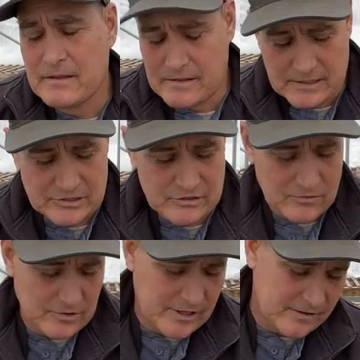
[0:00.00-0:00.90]
they
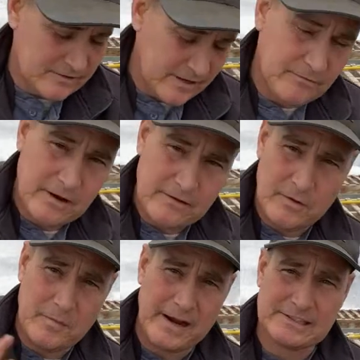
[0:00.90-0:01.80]
started, every
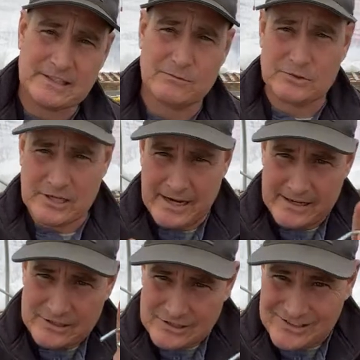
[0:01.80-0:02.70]
basket was
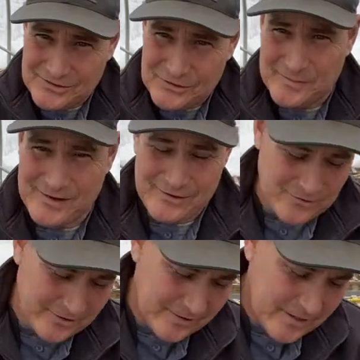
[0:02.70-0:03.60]
hanging just a little bit
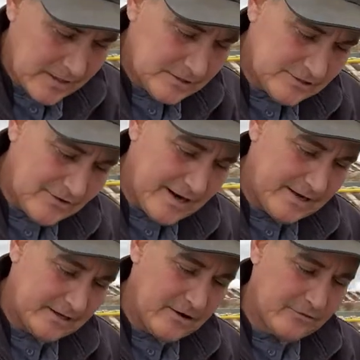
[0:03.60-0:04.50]
crooked. So I
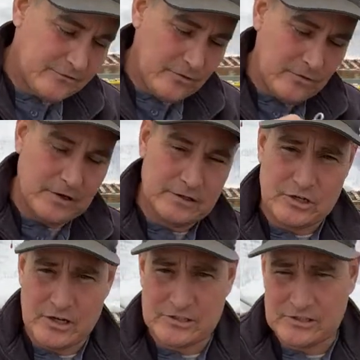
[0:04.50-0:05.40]
had to go through and
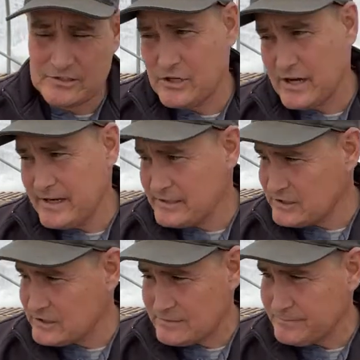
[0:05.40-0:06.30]
adjust
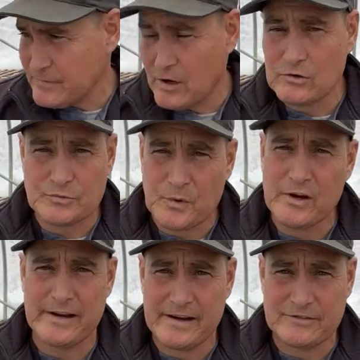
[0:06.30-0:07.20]
chains. All
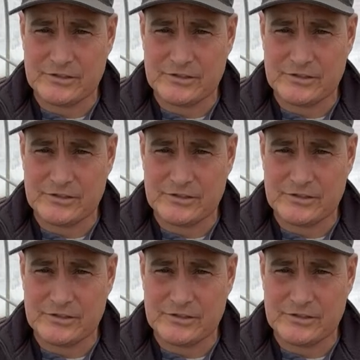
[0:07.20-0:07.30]
spring I was